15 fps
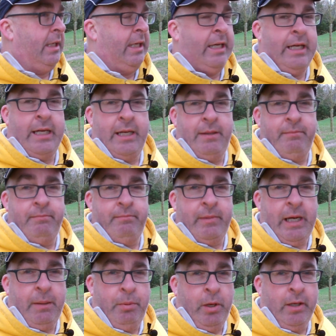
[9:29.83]

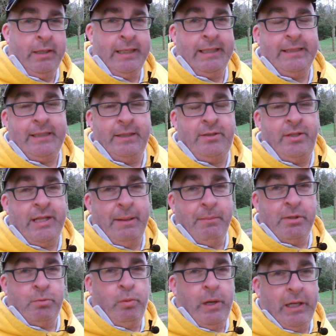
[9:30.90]
I'll put a link to them
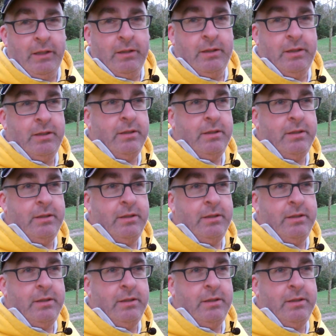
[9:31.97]
as well.